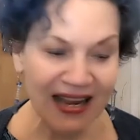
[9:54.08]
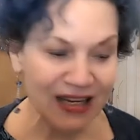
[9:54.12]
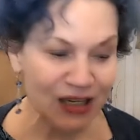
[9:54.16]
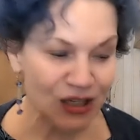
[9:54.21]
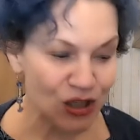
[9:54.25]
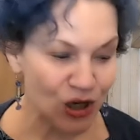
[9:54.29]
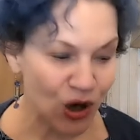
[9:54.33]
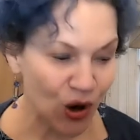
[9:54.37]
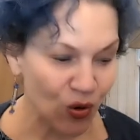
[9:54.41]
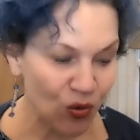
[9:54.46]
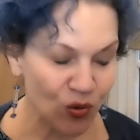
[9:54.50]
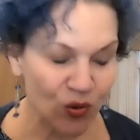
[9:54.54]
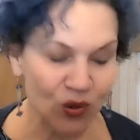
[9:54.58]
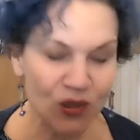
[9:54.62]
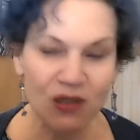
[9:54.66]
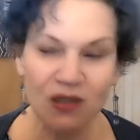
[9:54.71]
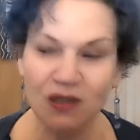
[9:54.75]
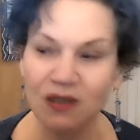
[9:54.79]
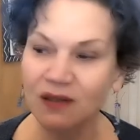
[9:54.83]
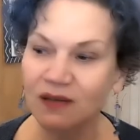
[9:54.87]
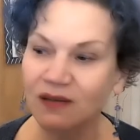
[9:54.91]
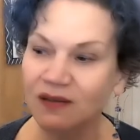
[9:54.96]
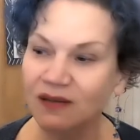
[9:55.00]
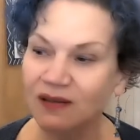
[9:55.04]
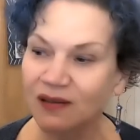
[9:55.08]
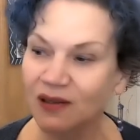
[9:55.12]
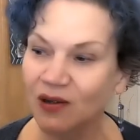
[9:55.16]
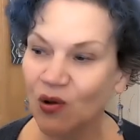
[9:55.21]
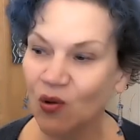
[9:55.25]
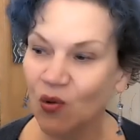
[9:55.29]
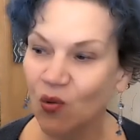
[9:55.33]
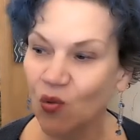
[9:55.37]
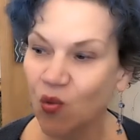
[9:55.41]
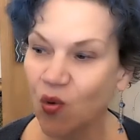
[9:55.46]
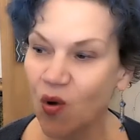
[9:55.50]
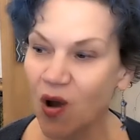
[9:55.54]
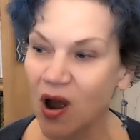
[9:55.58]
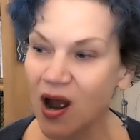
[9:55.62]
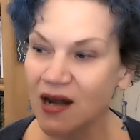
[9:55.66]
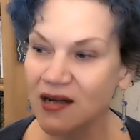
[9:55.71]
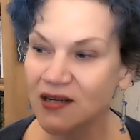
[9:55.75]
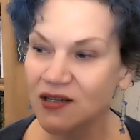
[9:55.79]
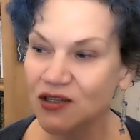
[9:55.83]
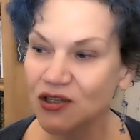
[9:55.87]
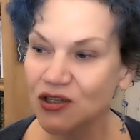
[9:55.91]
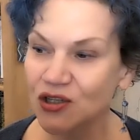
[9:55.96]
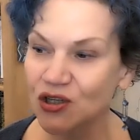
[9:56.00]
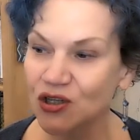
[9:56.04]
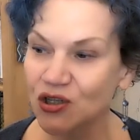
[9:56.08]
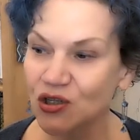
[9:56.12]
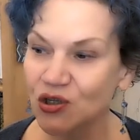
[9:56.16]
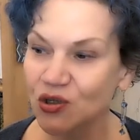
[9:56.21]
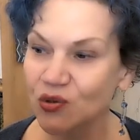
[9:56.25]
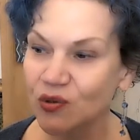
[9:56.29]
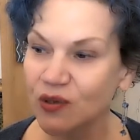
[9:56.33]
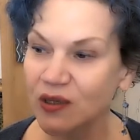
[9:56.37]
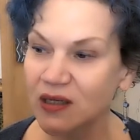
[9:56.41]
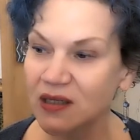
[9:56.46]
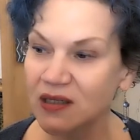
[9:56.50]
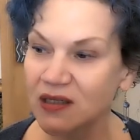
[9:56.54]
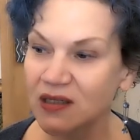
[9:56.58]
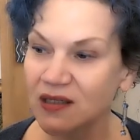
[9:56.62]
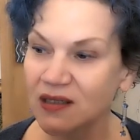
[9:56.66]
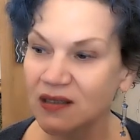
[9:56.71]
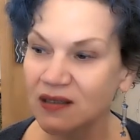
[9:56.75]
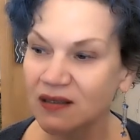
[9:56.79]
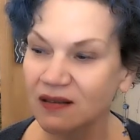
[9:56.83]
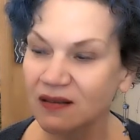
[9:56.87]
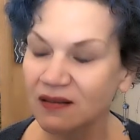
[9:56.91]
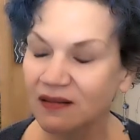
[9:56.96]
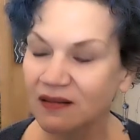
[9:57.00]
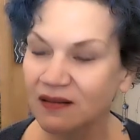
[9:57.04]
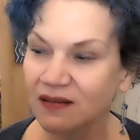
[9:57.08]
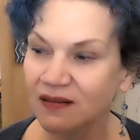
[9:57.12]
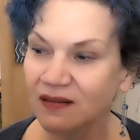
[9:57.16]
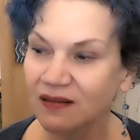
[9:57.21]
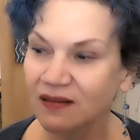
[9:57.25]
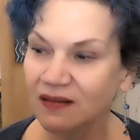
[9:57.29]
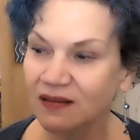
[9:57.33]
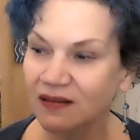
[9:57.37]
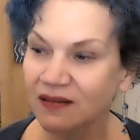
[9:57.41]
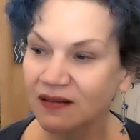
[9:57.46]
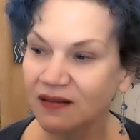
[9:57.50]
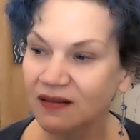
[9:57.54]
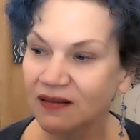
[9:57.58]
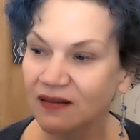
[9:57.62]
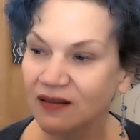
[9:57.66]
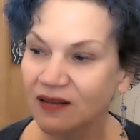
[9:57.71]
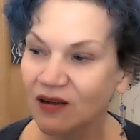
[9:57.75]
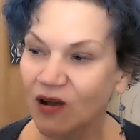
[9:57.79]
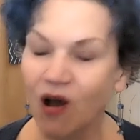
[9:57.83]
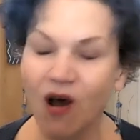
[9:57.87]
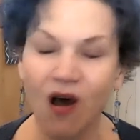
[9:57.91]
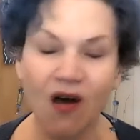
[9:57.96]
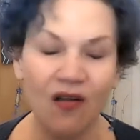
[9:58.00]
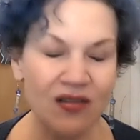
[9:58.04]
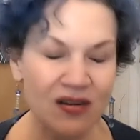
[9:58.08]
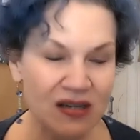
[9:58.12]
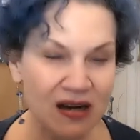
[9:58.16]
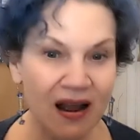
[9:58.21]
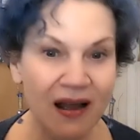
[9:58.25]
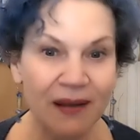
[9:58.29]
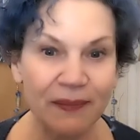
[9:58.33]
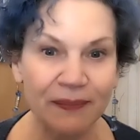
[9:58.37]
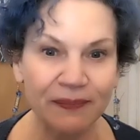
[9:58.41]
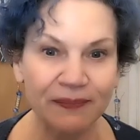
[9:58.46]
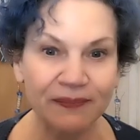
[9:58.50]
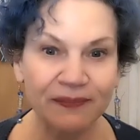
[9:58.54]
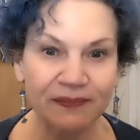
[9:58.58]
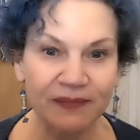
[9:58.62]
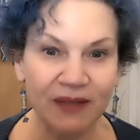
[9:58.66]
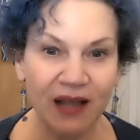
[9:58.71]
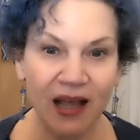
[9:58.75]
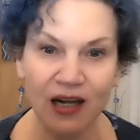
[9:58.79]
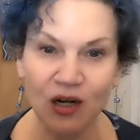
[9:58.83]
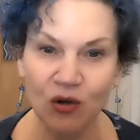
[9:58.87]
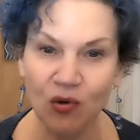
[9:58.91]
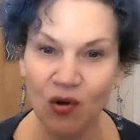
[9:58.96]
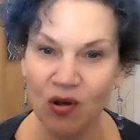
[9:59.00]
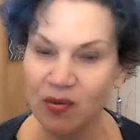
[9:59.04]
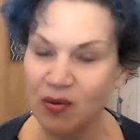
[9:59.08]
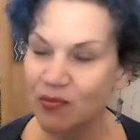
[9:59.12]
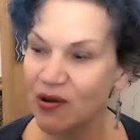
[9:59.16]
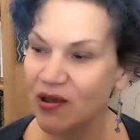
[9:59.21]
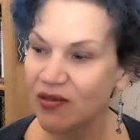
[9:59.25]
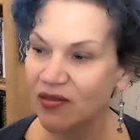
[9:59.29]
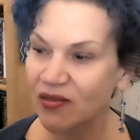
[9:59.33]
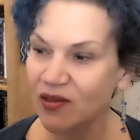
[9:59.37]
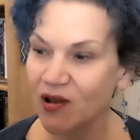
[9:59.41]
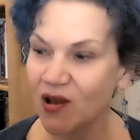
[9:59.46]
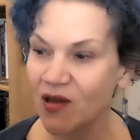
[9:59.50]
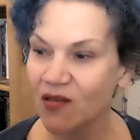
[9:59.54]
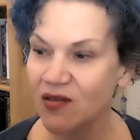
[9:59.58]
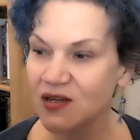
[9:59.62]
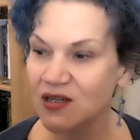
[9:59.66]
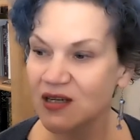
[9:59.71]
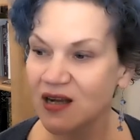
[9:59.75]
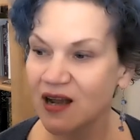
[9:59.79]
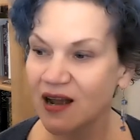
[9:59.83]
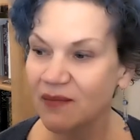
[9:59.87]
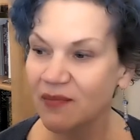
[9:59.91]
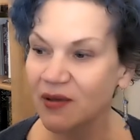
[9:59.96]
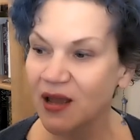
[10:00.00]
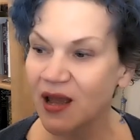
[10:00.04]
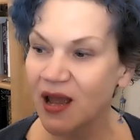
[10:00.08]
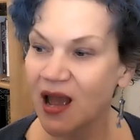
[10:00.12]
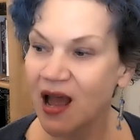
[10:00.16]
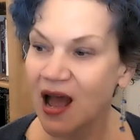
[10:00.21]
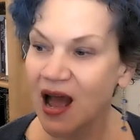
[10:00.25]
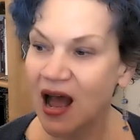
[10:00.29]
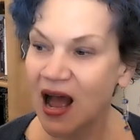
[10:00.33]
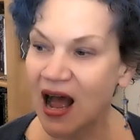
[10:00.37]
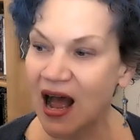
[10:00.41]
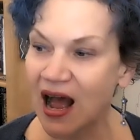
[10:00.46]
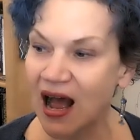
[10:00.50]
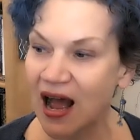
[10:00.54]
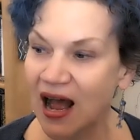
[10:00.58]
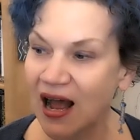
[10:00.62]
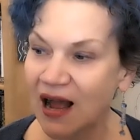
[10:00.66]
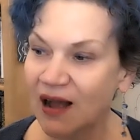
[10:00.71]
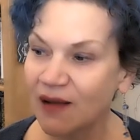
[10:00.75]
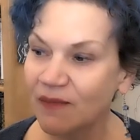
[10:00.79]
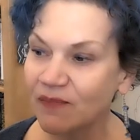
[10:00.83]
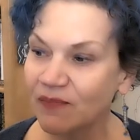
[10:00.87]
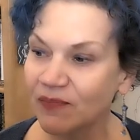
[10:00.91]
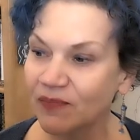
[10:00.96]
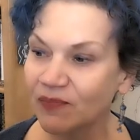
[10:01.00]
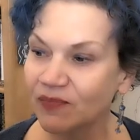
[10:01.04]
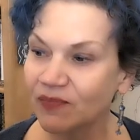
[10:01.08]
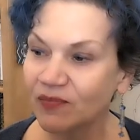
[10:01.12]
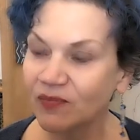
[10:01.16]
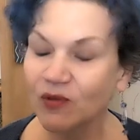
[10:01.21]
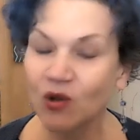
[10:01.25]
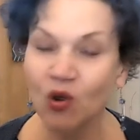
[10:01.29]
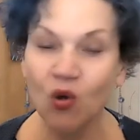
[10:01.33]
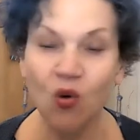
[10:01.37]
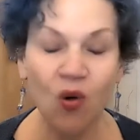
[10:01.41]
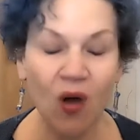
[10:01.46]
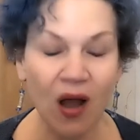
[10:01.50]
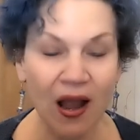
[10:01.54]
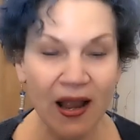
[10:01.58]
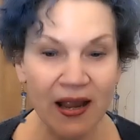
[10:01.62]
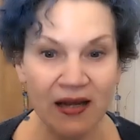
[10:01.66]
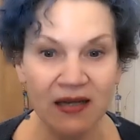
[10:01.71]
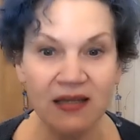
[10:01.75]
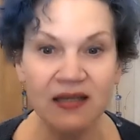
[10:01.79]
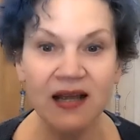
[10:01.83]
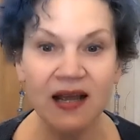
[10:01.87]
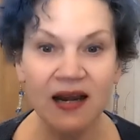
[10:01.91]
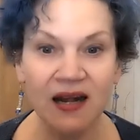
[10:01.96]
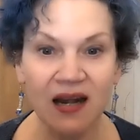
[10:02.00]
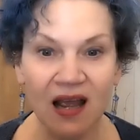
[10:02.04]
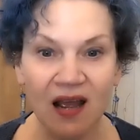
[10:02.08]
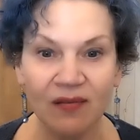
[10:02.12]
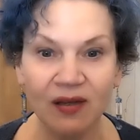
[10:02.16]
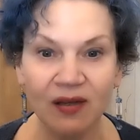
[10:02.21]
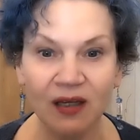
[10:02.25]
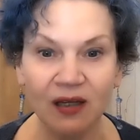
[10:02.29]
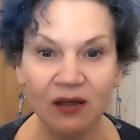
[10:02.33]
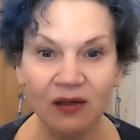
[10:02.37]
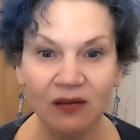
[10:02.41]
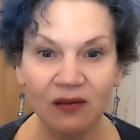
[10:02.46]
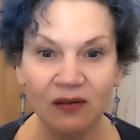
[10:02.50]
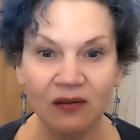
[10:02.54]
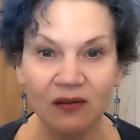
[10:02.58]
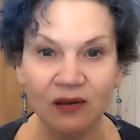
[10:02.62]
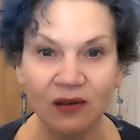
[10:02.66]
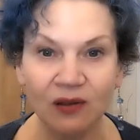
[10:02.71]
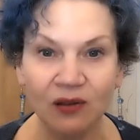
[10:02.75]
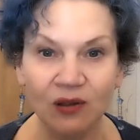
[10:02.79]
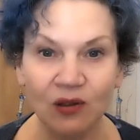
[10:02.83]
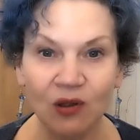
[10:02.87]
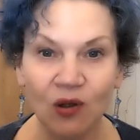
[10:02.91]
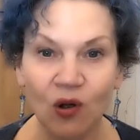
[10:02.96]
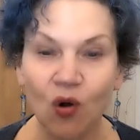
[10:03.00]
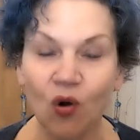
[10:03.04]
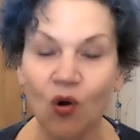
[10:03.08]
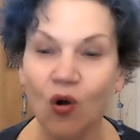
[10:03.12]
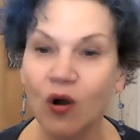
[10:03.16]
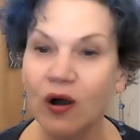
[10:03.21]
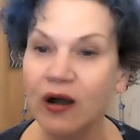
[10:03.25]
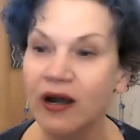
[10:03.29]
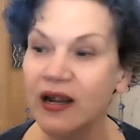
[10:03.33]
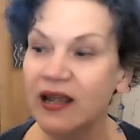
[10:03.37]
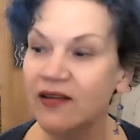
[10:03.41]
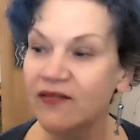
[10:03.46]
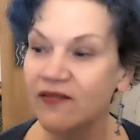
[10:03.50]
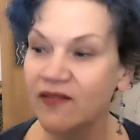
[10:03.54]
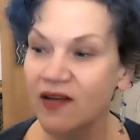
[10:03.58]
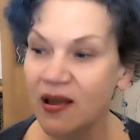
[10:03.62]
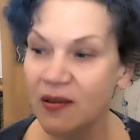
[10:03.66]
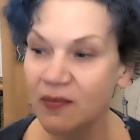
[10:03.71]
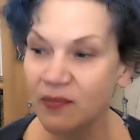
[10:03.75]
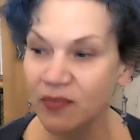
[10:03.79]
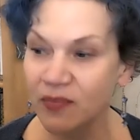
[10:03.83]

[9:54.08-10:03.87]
don't want to do it all the time. I don't want to be breathy all the time. Um, Quiet dynamic, or if I'm